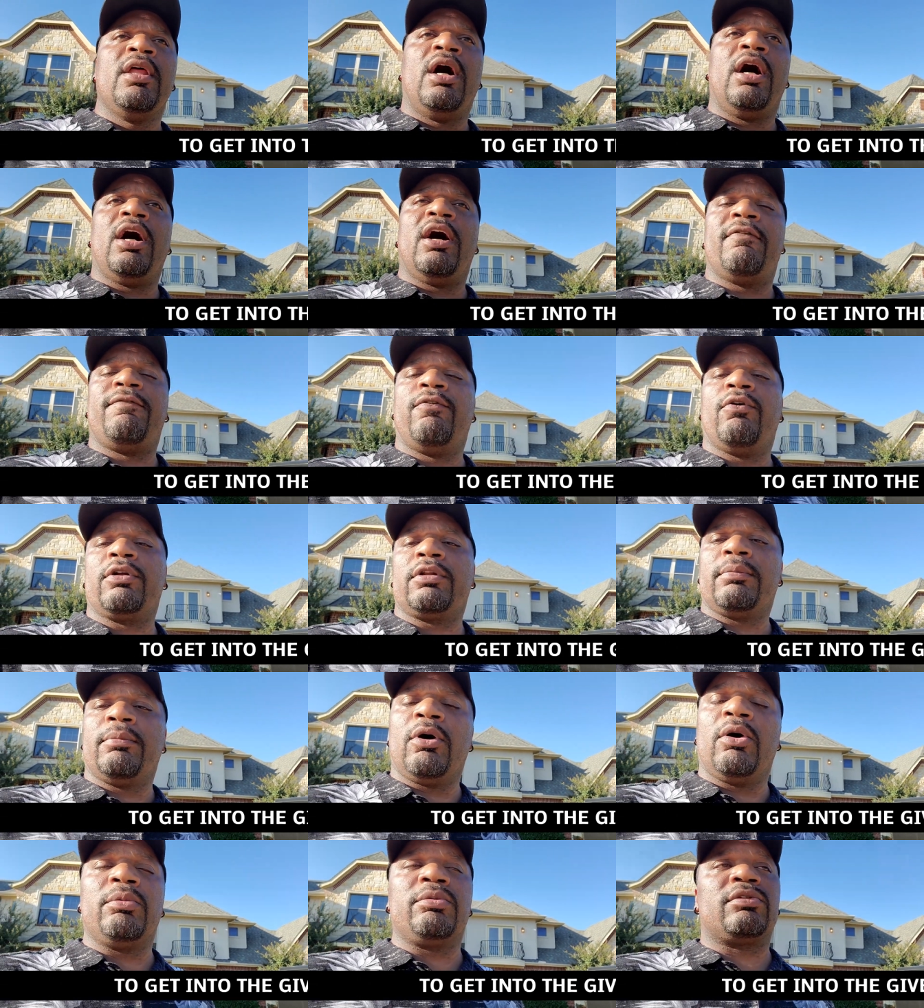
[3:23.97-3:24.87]
uh, for the
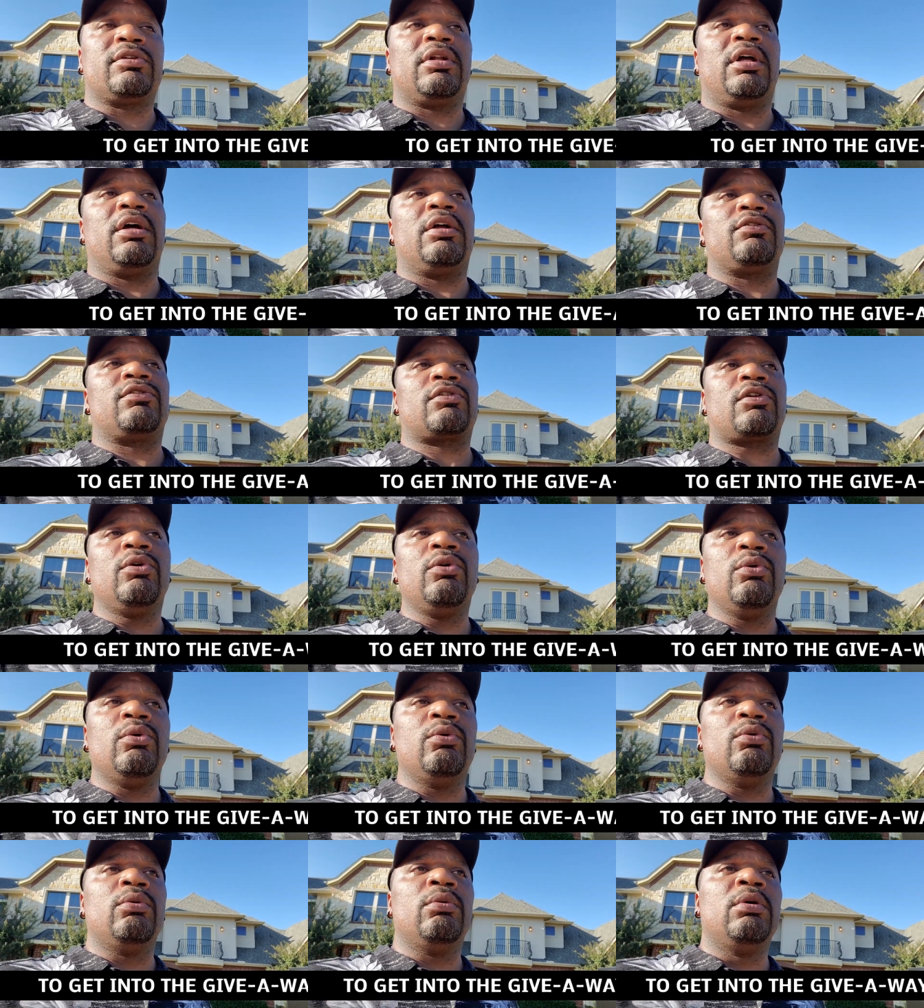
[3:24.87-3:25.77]
Mobile Salon
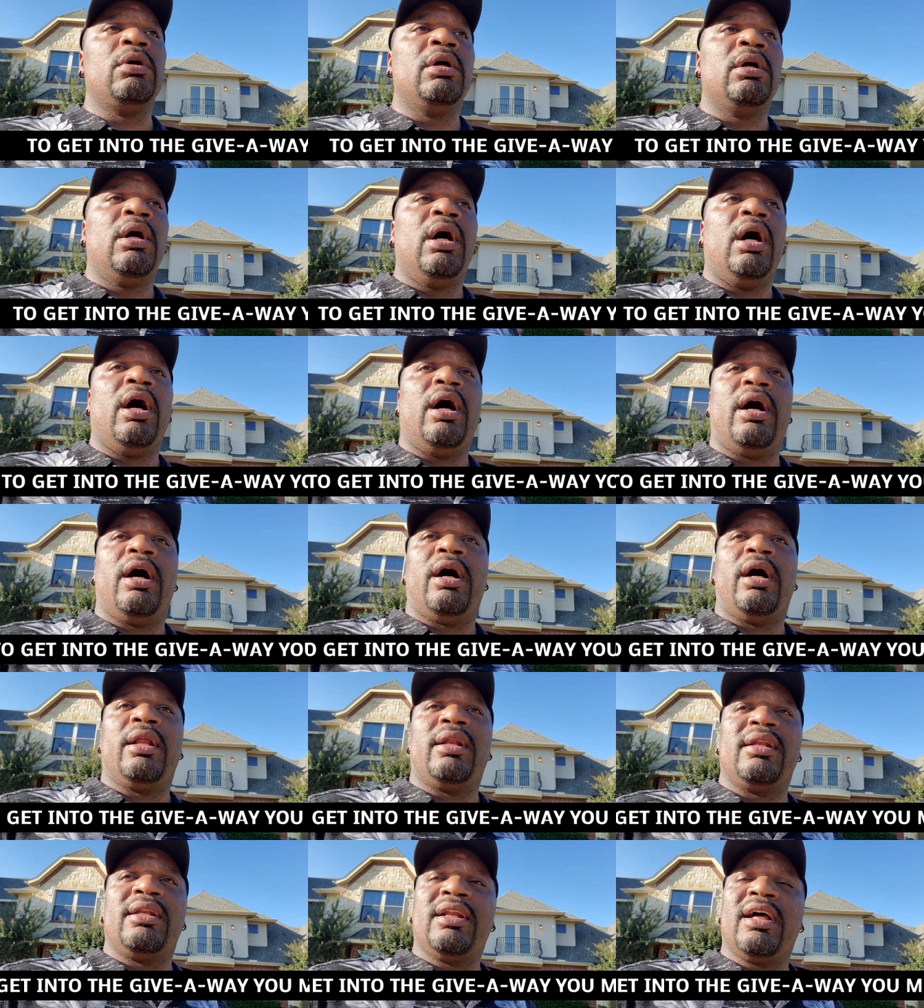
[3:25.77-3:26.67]
School
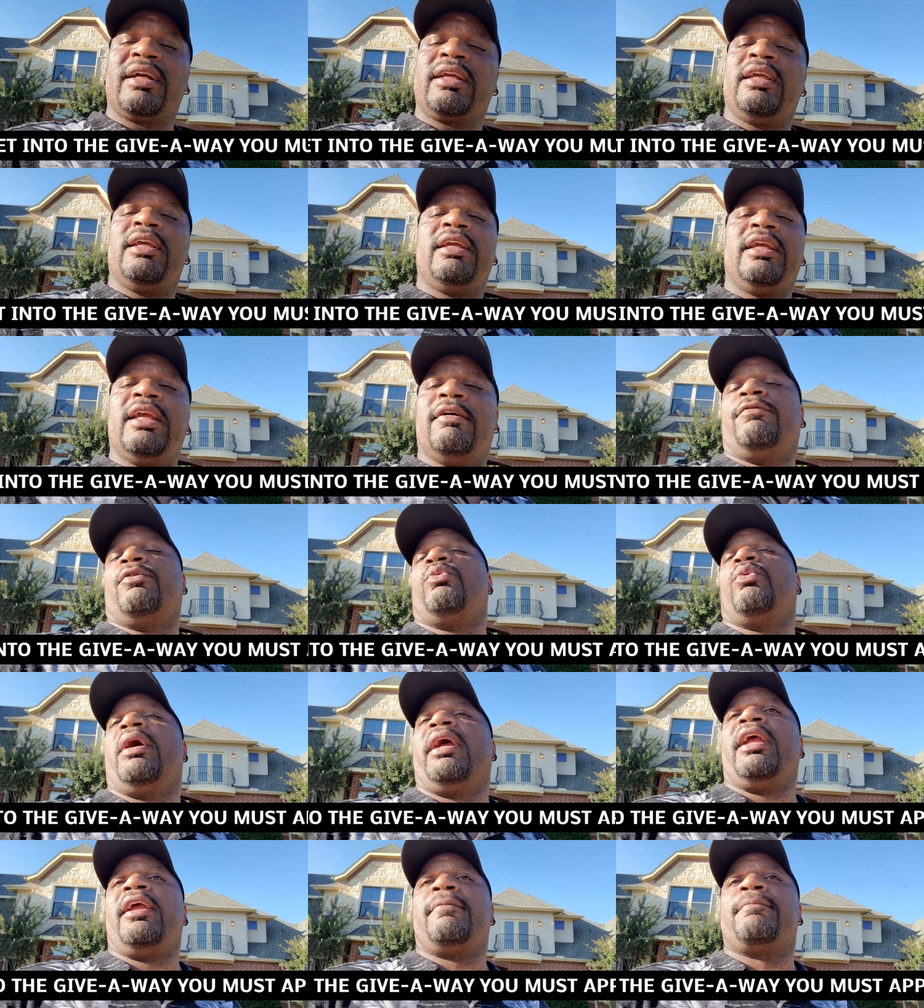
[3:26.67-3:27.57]
uh, lucky
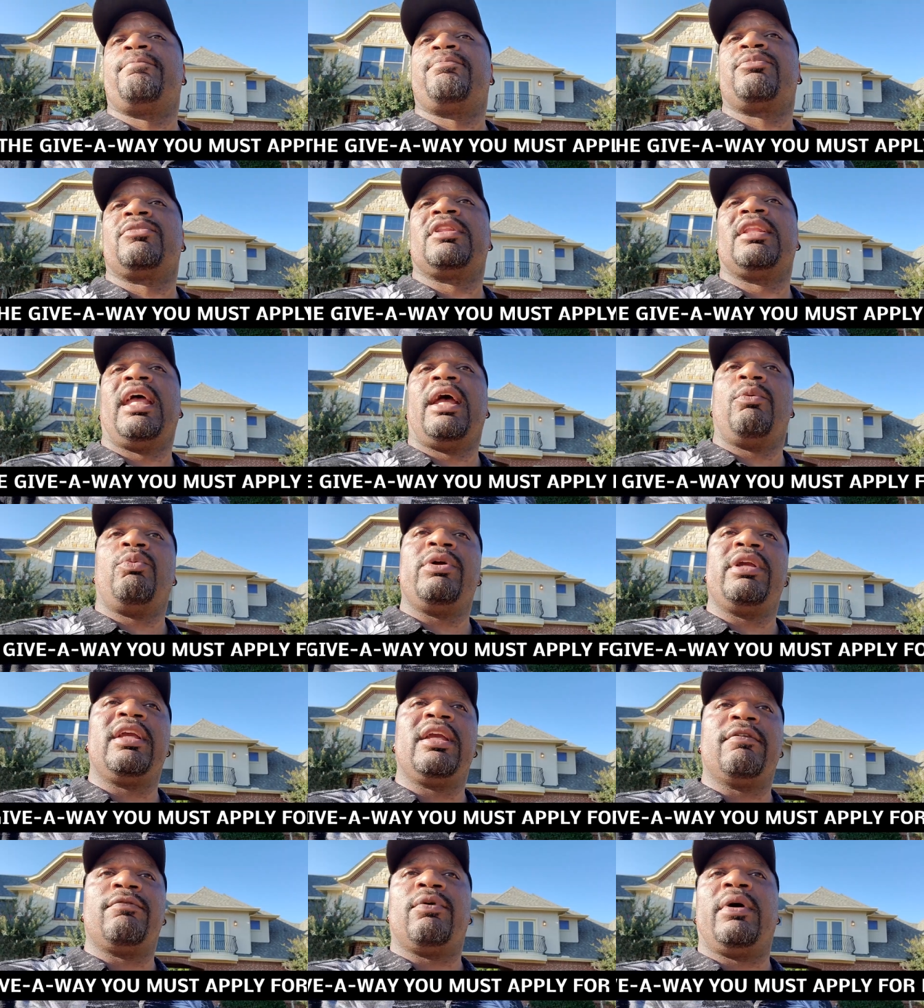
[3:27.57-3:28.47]
giveaway that we
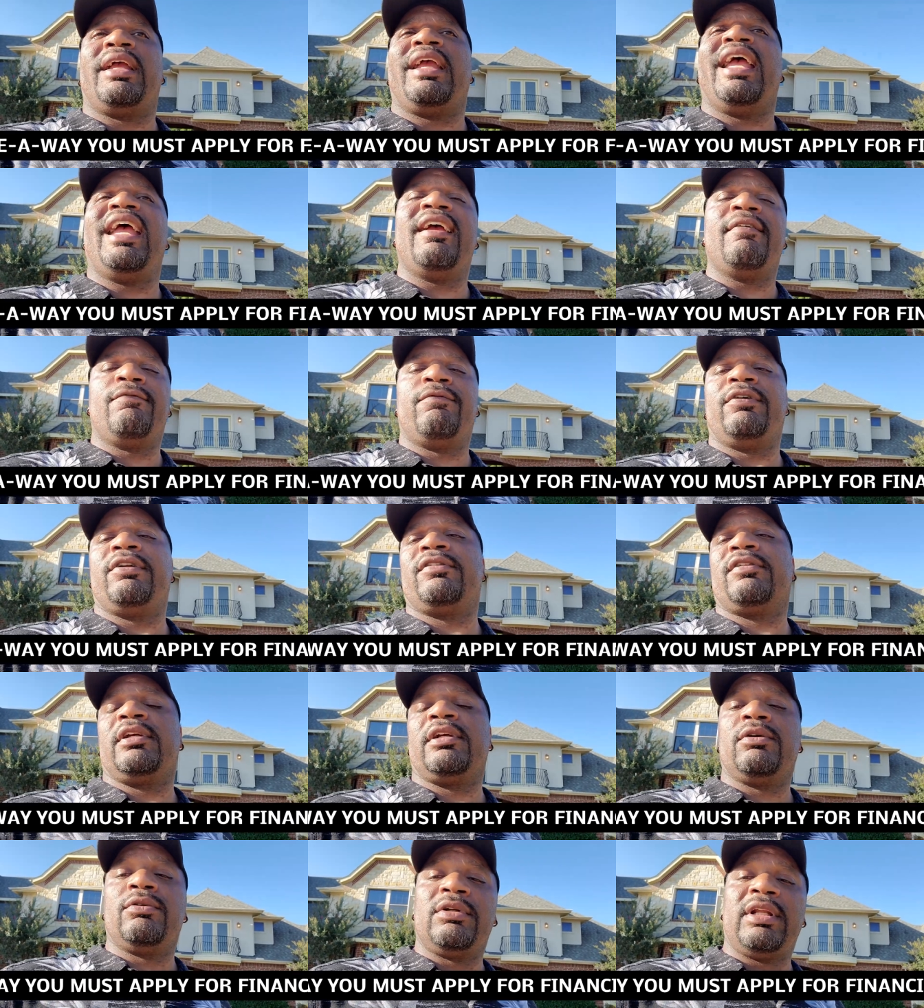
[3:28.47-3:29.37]
give away every
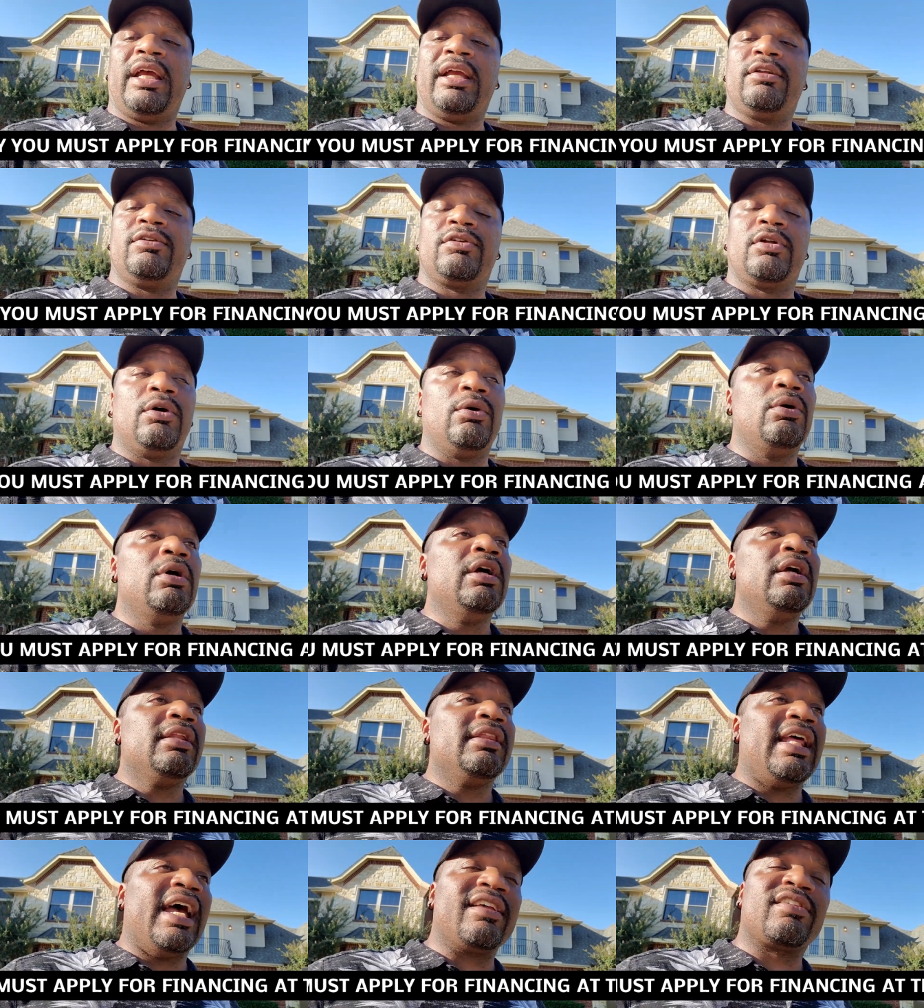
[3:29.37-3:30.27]
single day. So
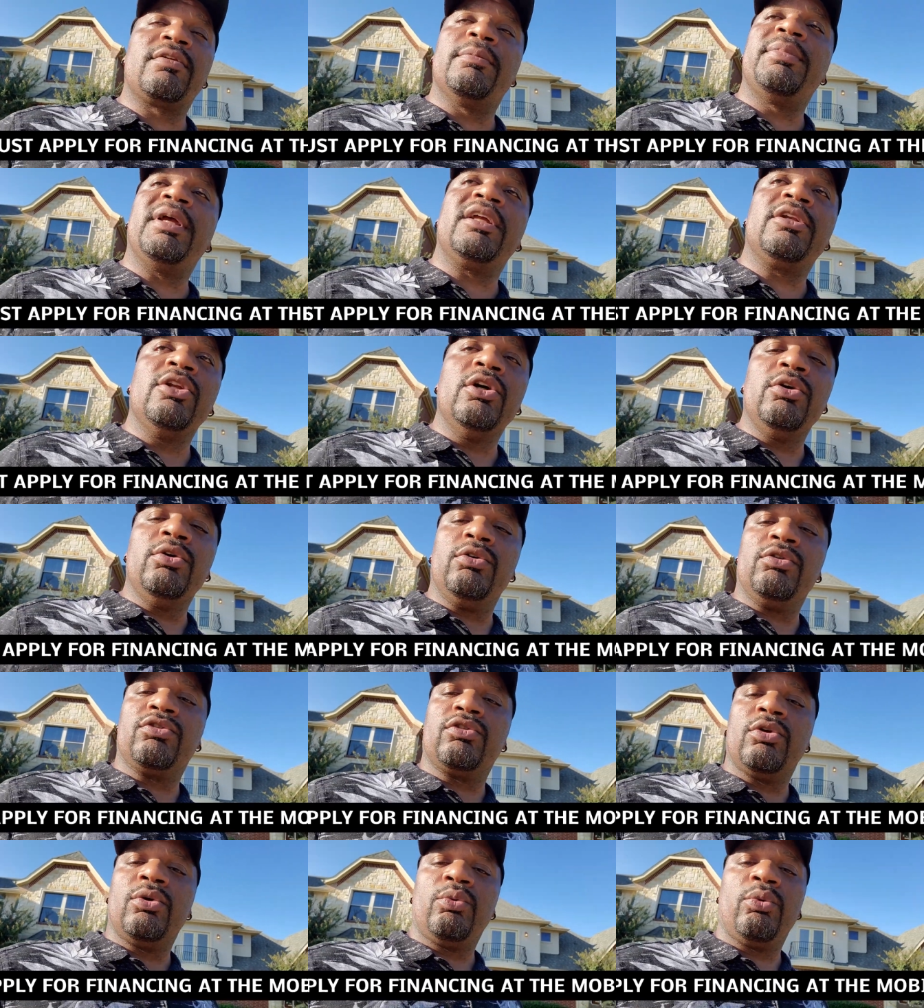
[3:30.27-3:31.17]
that's the big news.